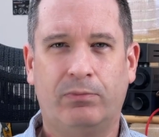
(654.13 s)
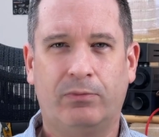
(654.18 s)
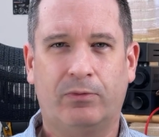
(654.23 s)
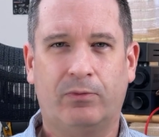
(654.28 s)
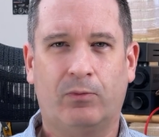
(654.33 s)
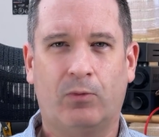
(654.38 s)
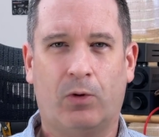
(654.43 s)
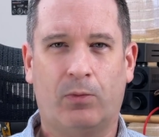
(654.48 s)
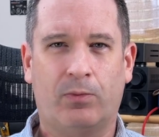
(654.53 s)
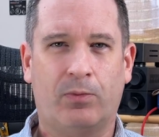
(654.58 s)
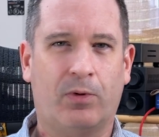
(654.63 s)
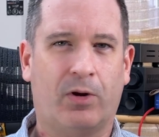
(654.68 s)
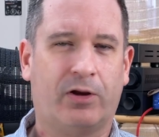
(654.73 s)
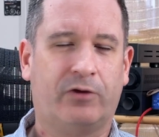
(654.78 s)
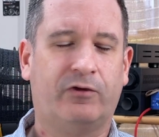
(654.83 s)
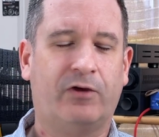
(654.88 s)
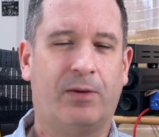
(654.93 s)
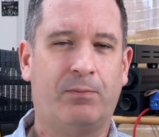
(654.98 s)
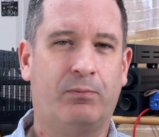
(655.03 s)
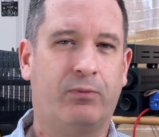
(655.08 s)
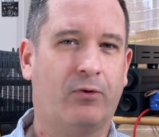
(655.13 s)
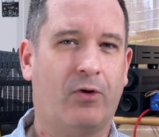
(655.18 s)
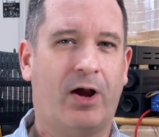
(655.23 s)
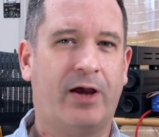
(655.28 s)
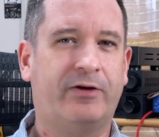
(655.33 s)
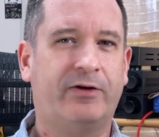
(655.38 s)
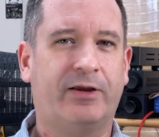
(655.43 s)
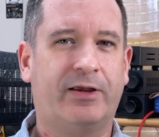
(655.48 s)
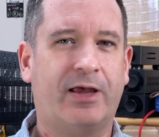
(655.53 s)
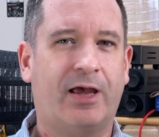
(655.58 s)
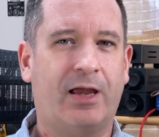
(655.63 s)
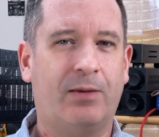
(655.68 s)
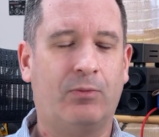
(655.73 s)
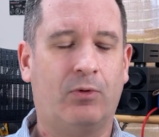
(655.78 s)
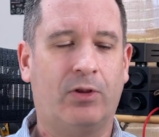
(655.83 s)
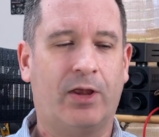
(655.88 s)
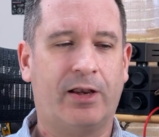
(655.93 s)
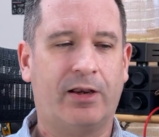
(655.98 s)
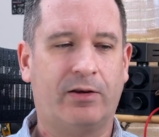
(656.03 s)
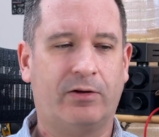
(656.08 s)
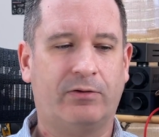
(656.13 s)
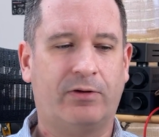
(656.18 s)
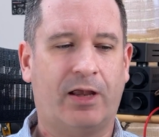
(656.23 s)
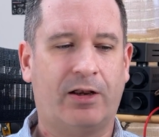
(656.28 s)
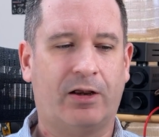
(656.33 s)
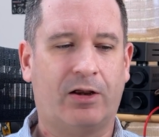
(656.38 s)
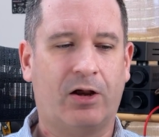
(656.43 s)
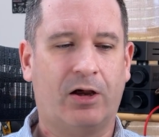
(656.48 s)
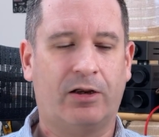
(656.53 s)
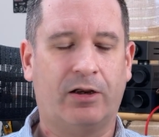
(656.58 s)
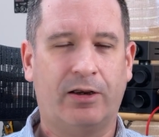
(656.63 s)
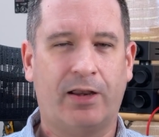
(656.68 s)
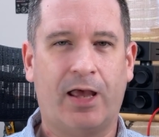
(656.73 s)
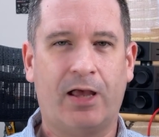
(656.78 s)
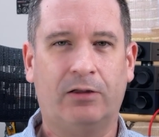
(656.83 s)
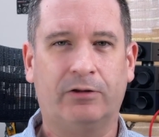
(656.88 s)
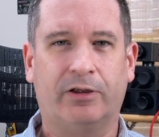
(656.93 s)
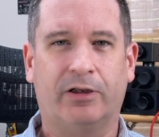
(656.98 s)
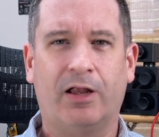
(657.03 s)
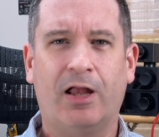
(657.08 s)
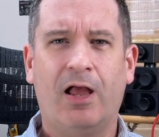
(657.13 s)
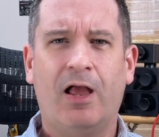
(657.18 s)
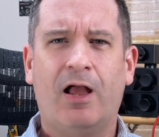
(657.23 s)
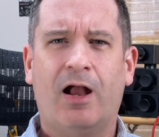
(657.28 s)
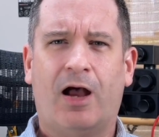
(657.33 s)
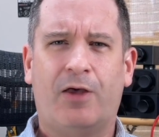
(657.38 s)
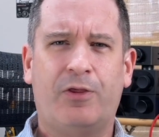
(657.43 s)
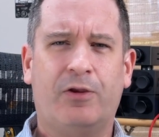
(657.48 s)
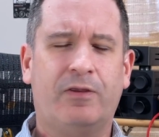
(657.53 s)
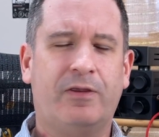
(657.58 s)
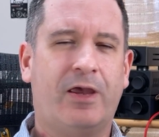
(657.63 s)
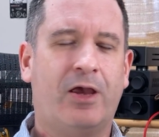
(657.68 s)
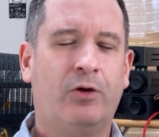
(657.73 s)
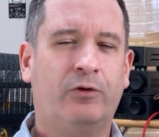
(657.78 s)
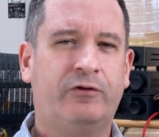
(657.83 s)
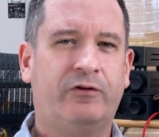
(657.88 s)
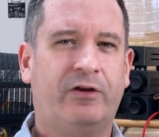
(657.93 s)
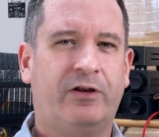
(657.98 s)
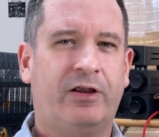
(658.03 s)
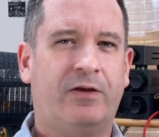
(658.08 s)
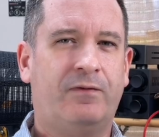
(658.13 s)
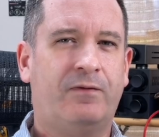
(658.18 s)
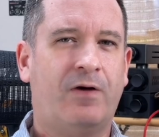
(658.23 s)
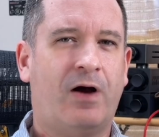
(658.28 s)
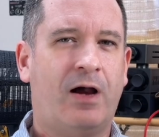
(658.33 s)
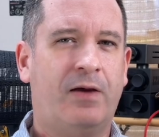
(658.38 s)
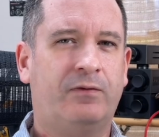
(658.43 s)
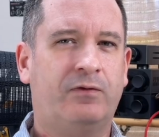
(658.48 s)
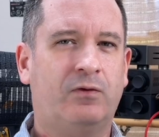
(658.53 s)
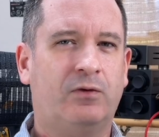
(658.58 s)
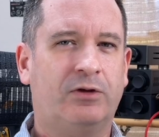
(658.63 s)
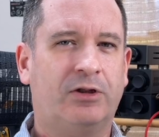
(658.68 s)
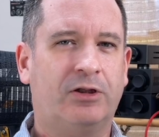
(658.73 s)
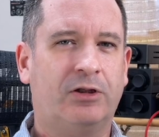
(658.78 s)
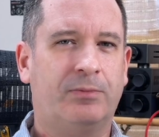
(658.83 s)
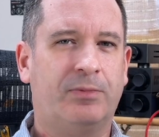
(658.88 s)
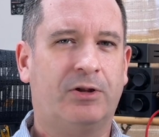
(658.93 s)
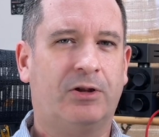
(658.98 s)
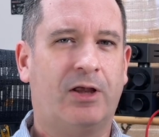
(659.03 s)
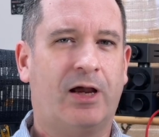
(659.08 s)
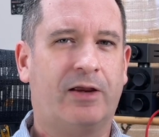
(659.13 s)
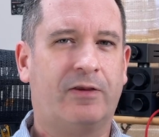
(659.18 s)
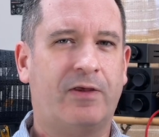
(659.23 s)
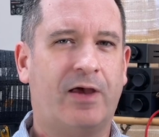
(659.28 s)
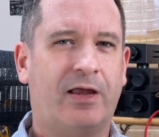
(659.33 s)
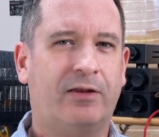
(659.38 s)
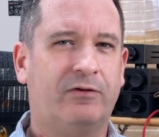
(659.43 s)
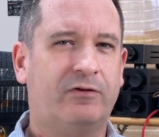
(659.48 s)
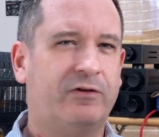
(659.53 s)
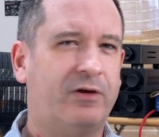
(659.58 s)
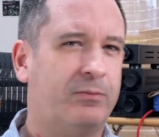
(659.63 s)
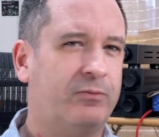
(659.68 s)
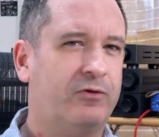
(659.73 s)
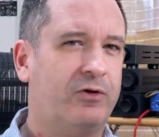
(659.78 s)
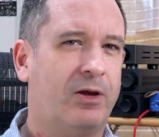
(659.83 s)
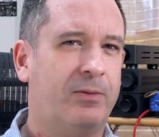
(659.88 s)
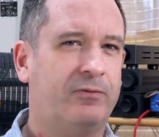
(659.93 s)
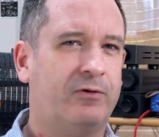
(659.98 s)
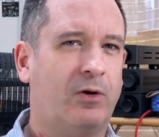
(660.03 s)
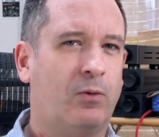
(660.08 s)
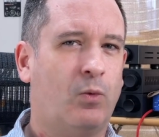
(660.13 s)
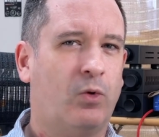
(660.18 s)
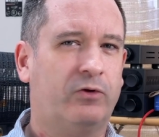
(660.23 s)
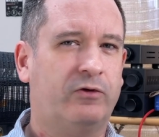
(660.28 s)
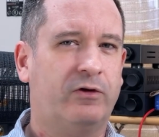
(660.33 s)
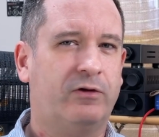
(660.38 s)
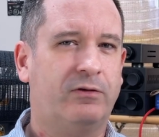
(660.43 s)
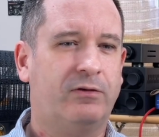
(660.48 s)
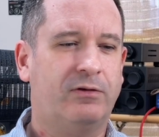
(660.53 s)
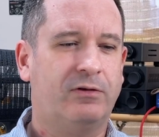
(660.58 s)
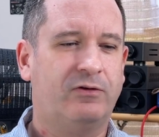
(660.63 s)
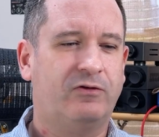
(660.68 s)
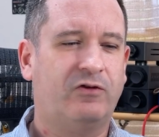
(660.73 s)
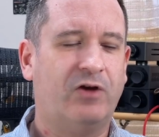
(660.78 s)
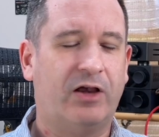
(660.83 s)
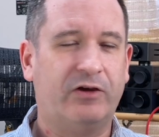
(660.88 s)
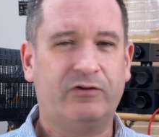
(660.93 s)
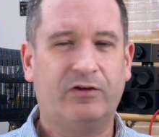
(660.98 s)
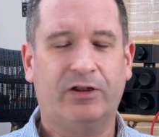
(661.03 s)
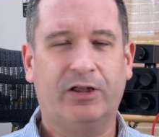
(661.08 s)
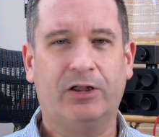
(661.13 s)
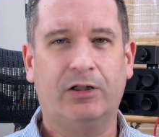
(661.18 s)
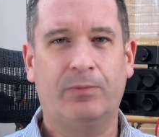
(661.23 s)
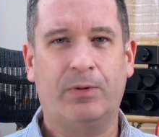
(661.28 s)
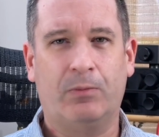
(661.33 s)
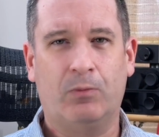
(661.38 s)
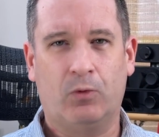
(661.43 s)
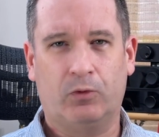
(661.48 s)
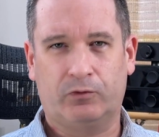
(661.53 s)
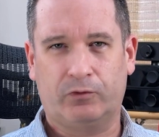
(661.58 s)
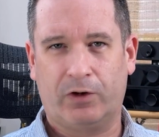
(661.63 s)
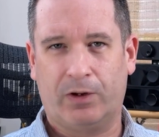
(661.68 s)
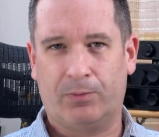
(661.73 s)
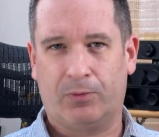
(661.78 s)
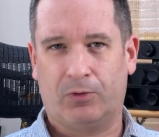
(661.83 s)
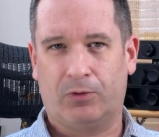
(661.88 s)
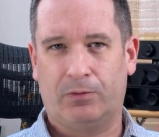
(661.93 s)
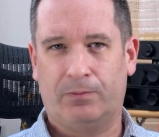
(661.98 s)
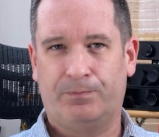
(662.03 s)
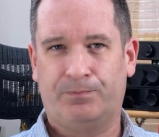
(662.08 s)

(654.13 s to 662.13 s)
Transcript: what we might say, brighter cable, and it kind of nailed it. I think the LCD5s are a little bit like that. Sometimes I wanted just a little bit more treble,